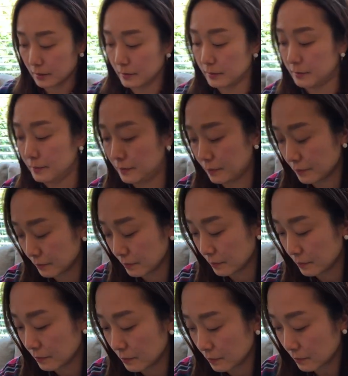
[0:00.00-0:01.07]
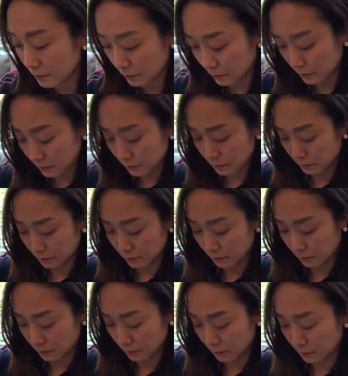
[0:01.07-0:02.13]

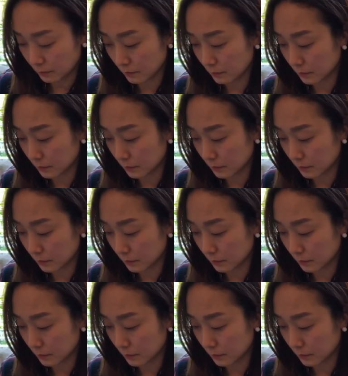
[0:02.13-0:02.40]
Nobody speaks.